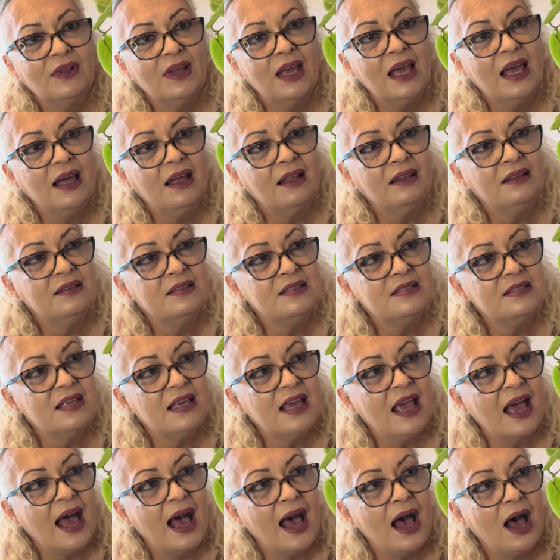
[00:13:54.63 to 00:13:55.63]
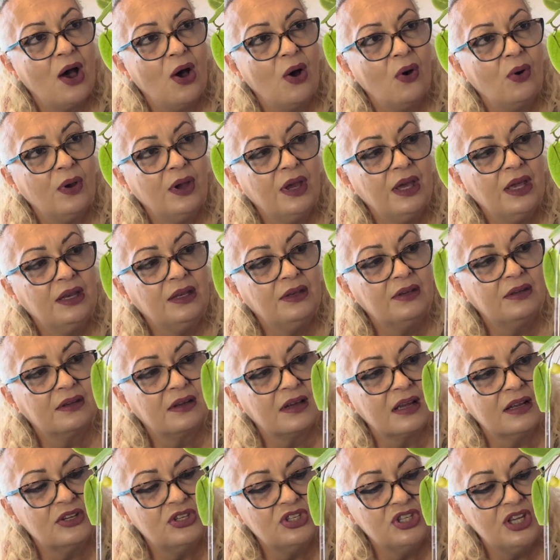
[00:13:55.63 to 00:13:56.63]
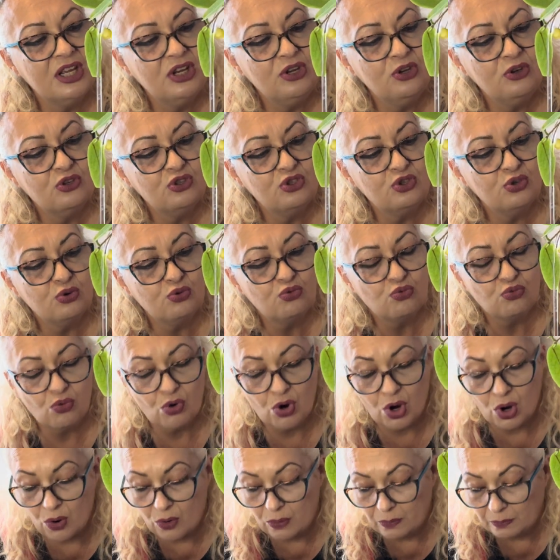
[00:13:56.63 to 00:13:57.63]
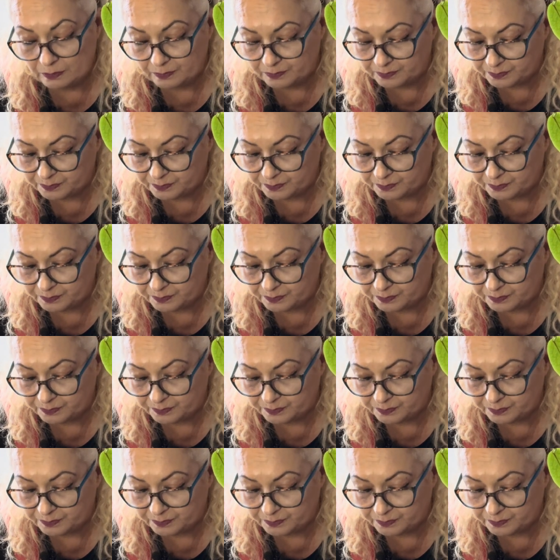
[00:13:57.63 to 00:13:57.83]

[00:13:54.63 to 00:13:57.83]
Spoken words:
and see how it continues to grow.